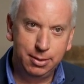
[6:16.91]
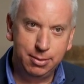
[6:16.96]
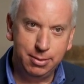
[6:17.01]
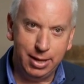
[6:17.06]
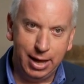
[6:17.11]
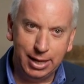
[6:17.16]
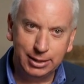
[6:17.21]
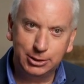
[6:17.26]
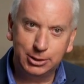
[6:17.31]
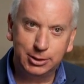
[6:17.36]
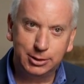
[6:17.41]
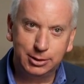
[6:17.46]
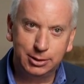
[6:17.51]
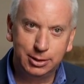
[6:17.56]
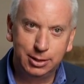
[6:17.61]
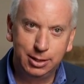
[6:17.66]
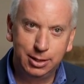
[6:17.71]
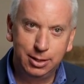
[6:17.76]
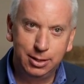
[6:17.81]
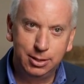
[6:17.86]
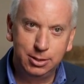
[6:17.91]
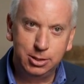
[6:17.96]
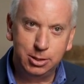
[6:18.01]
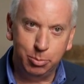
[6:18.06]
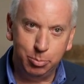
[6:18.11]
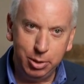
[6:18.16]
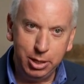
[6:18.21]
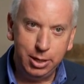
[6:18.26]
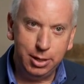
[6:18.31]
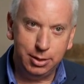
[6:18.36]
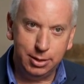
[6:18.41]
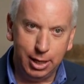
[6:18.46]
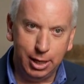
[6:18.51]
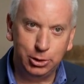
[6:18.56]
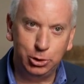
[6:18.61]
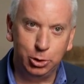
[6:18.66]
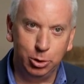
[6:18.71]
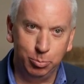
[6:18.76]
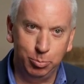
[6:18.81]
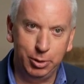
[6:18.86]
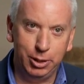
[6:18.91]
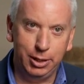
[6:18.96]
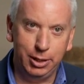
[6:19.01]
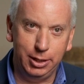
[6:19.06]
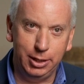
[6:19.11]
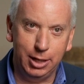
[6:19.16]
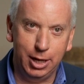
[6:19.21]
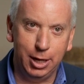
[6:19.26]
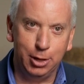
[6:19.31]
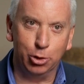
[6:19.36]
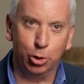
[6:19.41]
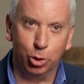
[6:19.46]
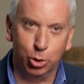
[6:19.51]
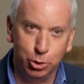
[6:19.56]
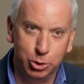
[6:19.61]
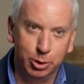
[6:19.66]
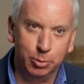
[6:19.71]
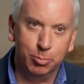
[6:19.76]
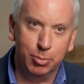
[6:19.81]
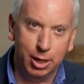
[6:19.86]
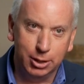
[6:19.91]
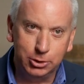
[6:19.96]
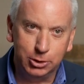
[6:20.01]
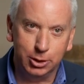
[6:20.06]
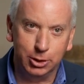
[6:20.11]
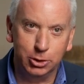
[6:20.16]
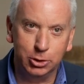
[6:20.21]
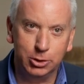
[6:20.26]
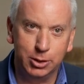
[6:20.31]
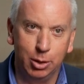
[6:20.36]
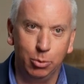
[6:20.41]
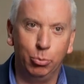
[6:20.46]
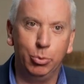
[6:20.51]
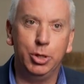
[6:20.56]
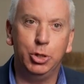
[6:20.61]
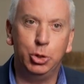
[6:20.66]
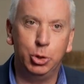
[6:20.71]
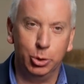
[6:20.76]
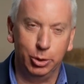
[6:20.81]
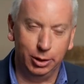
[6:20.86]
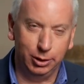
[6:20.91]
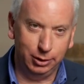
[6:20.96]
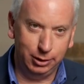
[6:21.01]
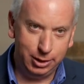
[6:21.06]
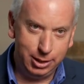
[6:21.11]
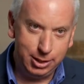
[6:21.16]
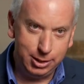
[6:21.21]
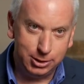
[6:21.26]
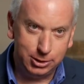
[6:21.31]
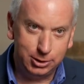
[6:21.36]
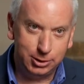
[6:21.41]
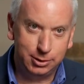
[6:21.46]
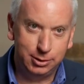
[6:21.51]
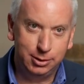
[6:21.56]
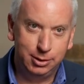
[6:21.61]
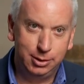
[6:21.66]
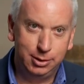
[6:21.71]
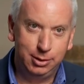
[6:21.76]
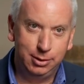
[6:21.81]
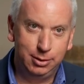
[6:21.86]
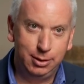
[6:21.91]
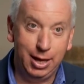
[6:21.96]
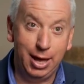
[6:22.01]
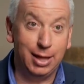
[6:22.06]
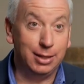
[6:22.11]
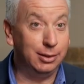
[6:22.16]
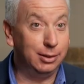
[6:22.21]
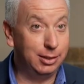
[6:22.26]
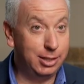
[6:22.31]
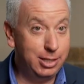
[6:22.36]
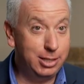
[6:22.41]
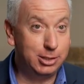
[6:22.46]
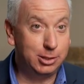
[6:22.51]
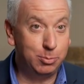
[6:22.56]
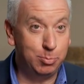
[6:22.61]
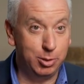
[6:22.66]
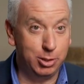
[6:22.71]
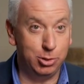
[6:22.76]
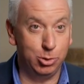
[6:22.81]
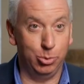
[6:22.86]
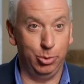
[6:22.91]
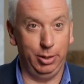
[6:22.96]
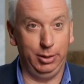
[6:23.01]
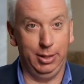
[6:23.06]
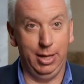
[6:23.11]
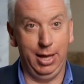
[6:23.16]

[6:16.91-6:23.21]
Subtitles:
that's, to me, that should be an urgent message that we should at least be doing